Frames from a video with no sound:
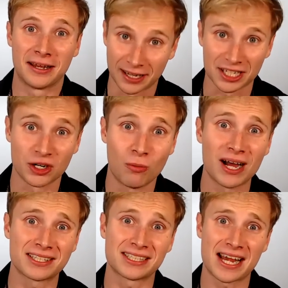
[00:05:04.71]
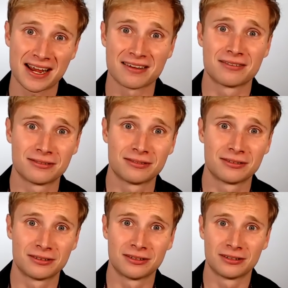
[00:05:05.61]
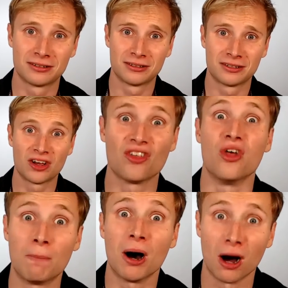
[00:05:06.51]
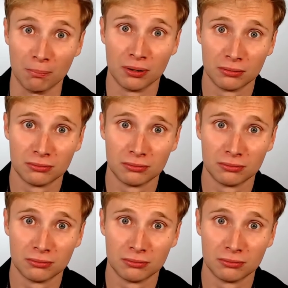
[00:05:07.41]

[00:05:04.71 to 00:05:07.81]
and you know what I say? The pub.